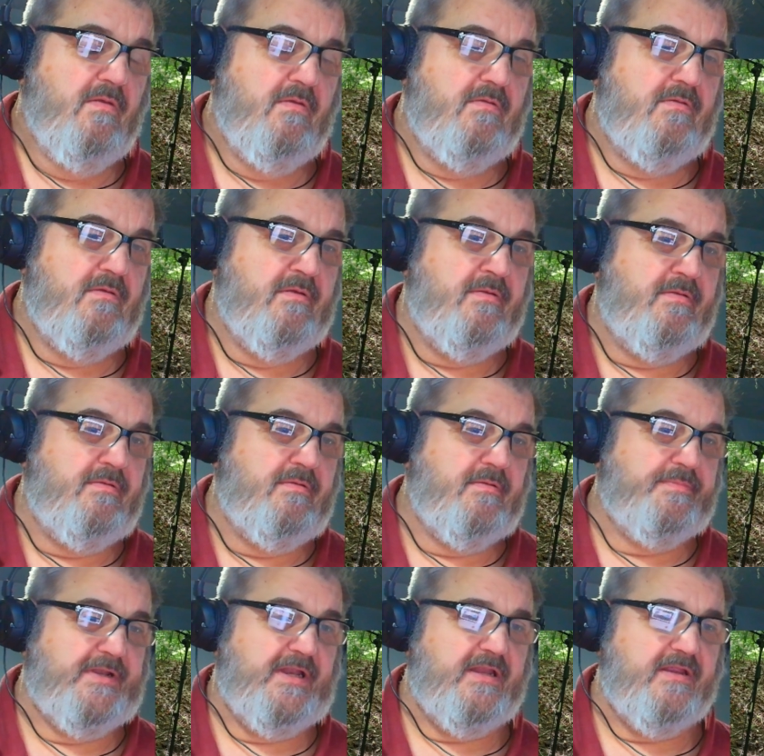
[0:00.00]

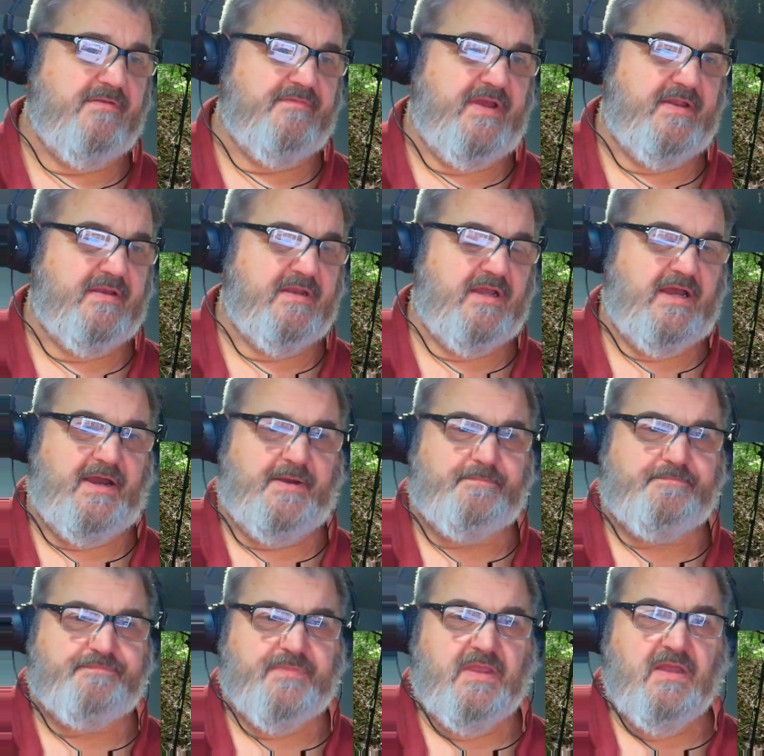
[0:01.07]
but any event,
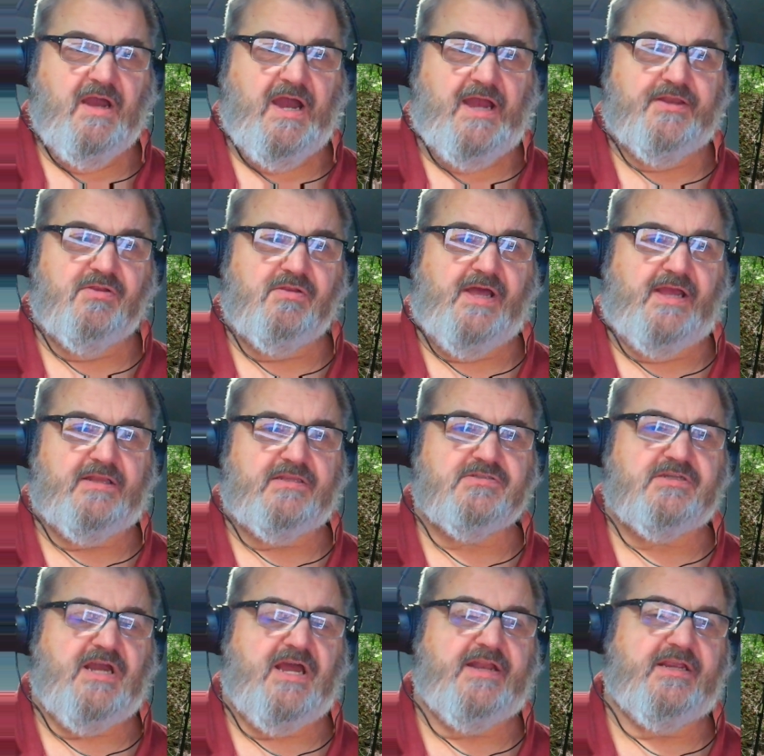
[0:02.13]
um, I do like this
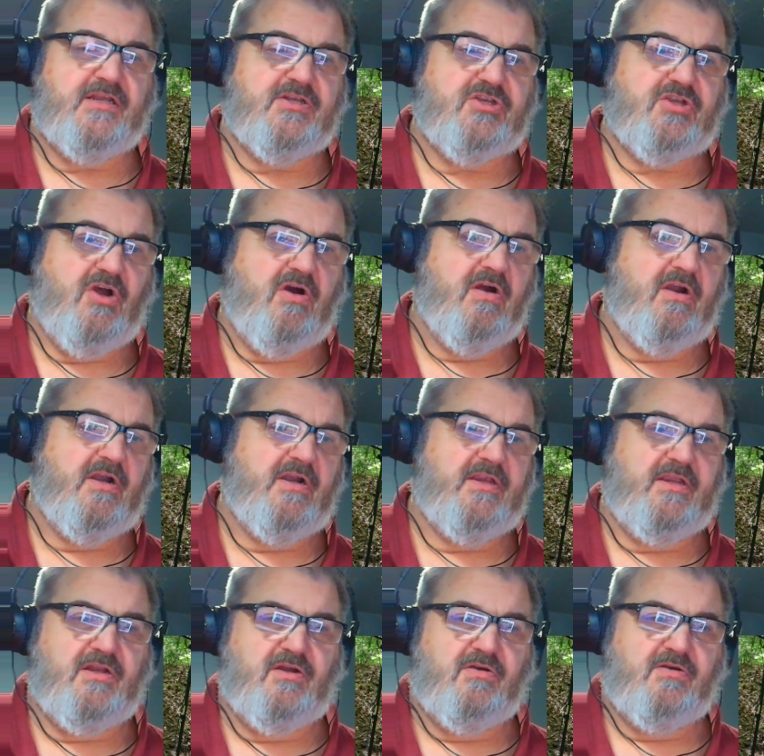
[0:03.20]
kind of guitar.
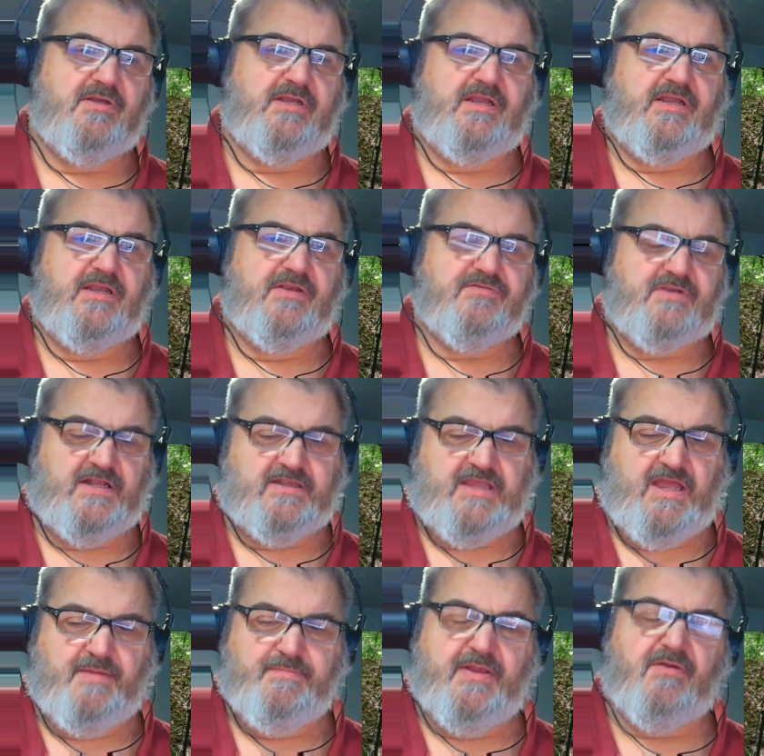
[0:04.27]
You know, it, has got
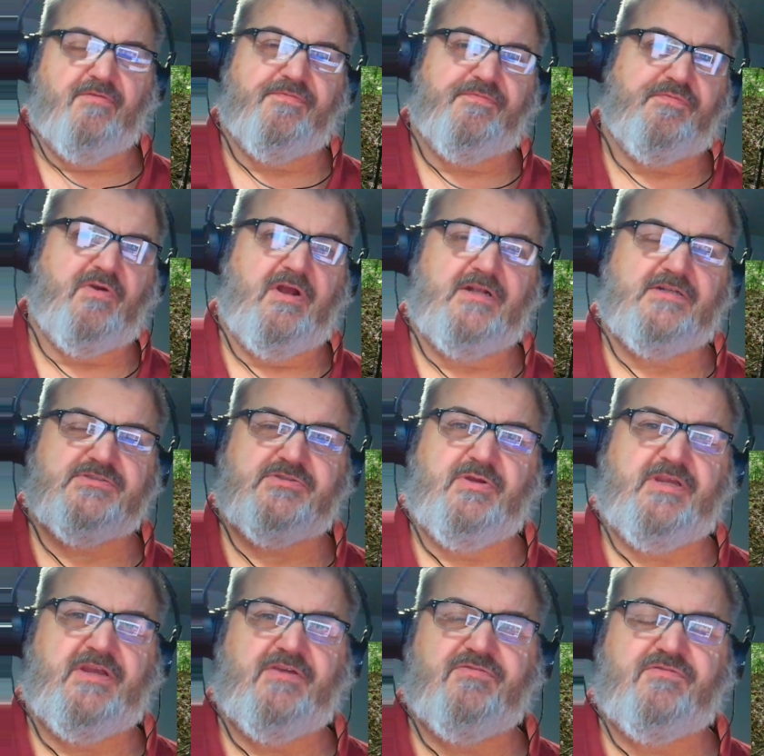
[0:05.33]
that metal front, so
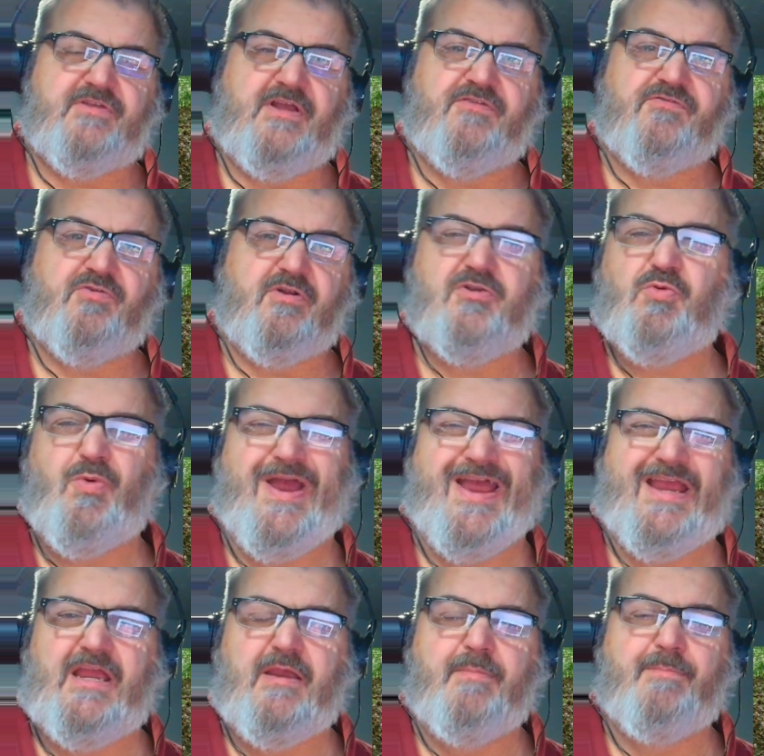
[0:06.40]
it gives us that sort of
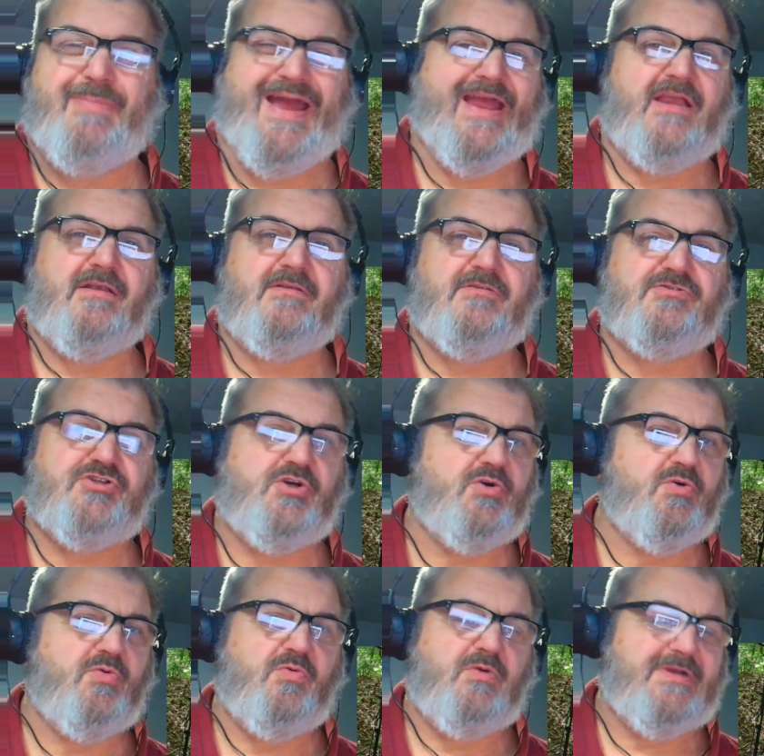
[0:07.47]
twangy
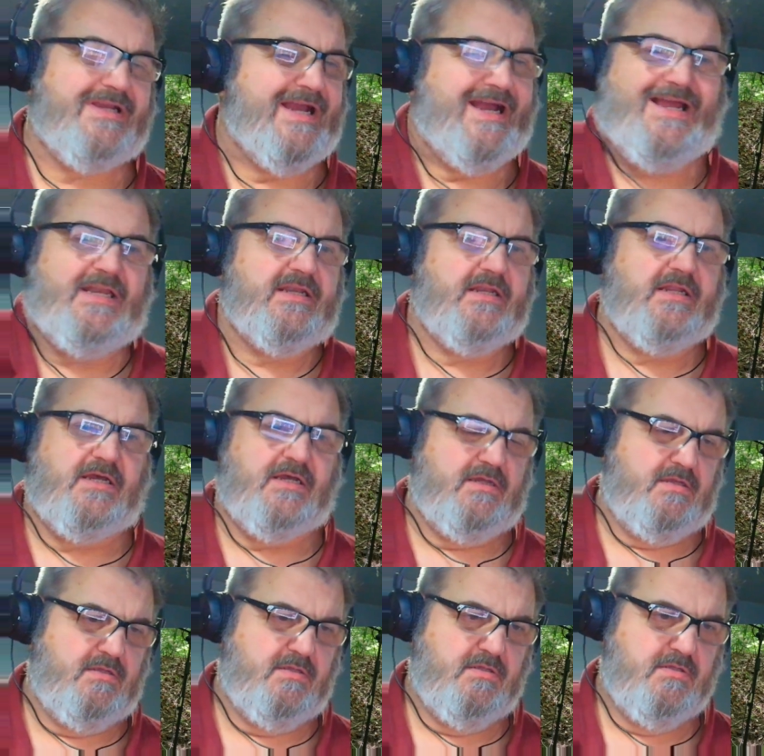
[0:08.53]
banjo kind
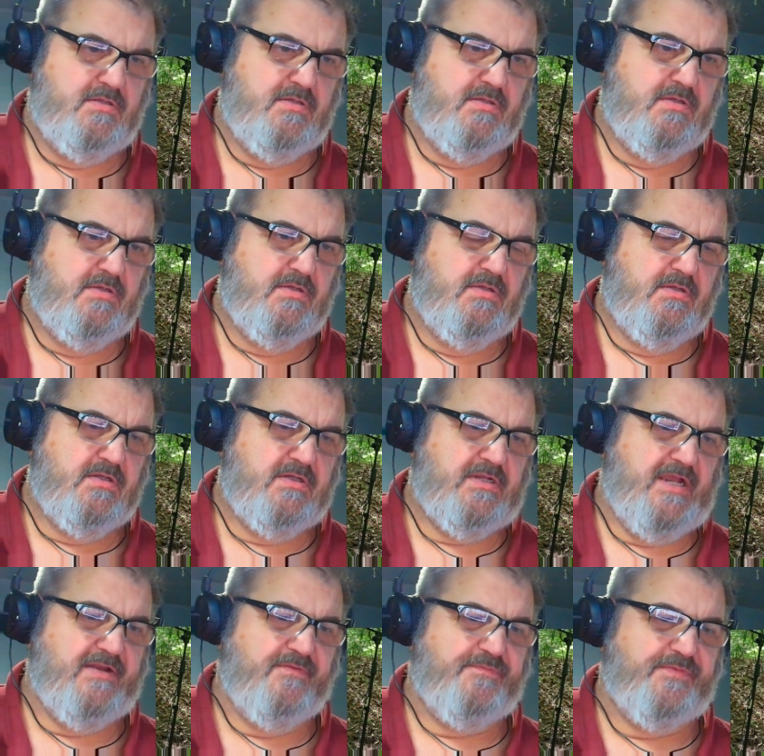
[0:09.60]
of
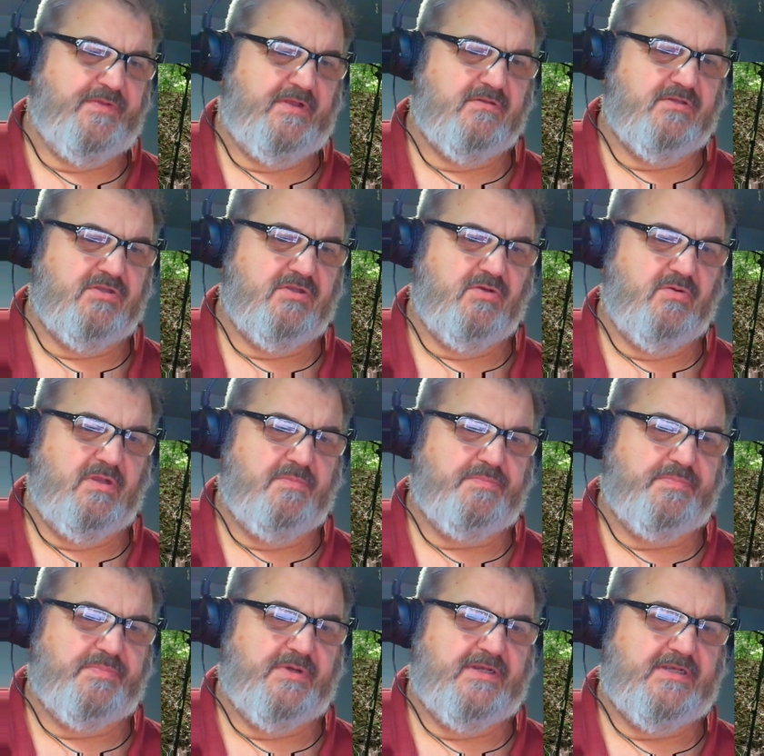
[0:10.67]
kind of feel to it.
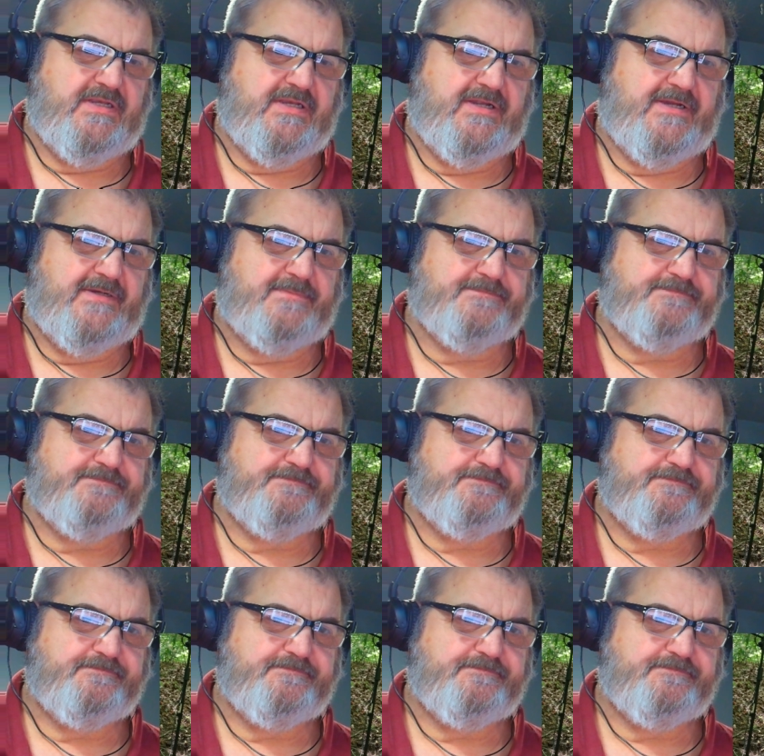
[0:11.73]
But um,